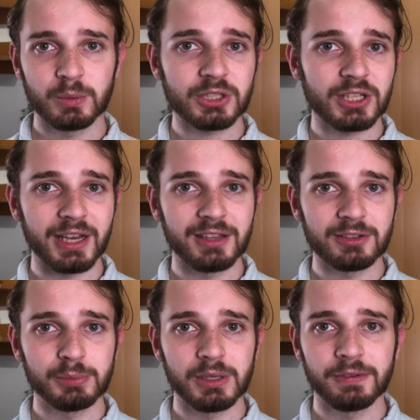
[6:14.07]
which can
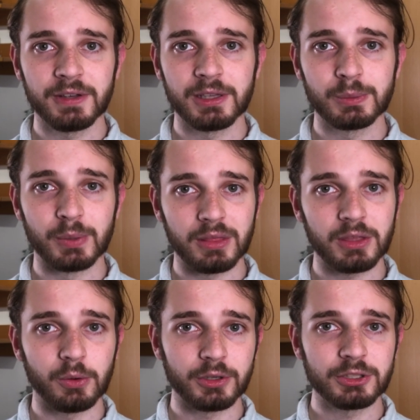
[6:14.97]
either be filled with
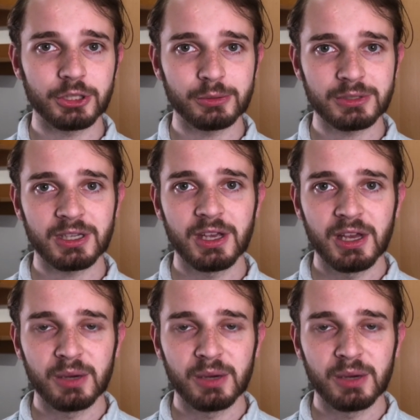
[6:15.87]
orange juice,